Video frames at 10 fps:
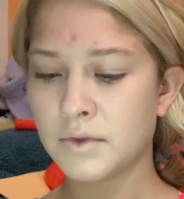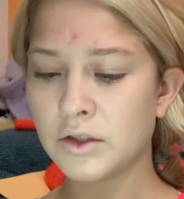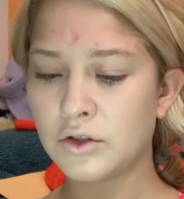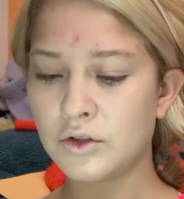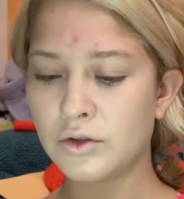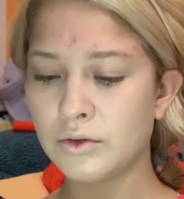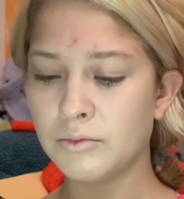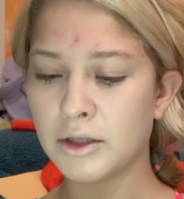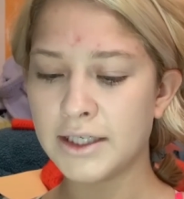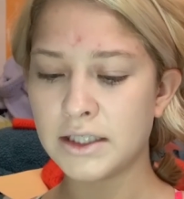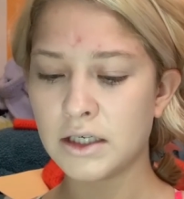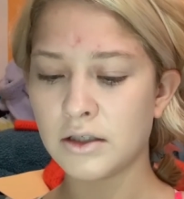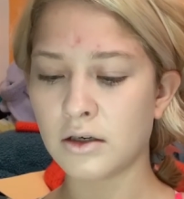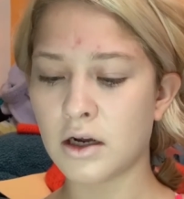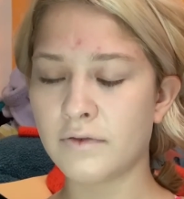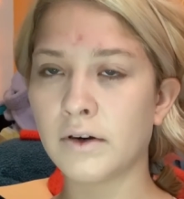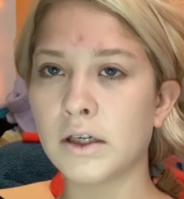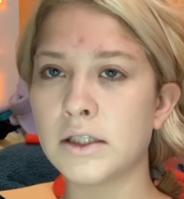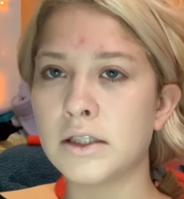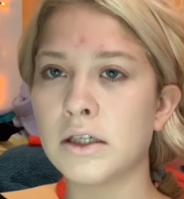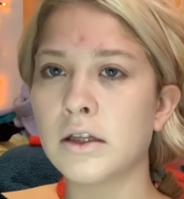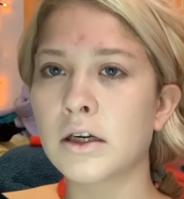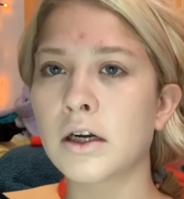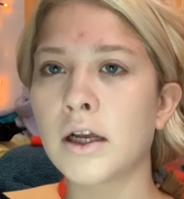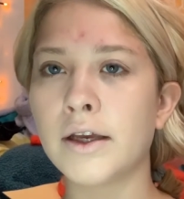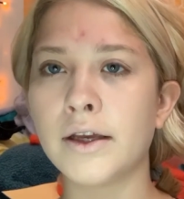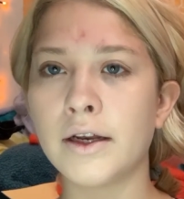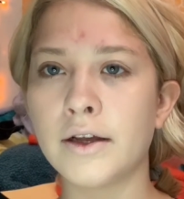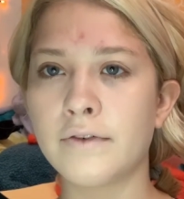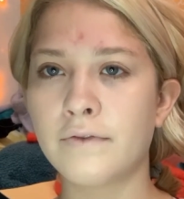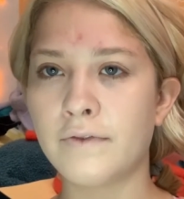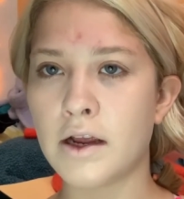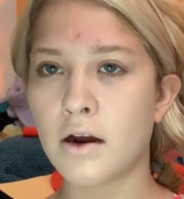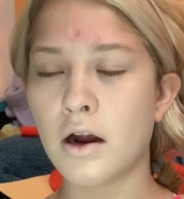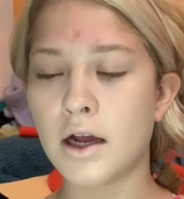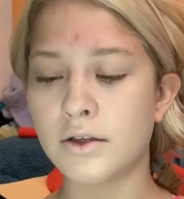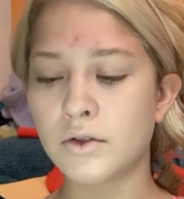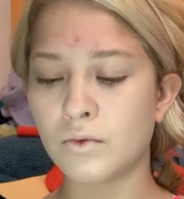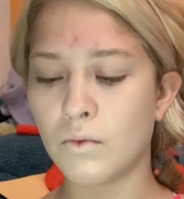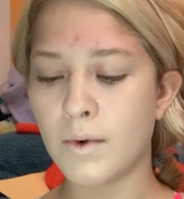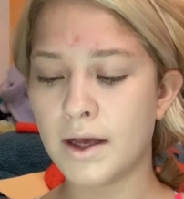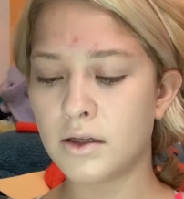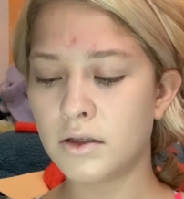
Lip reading: True Blend Undercover Concealer in Fair as well.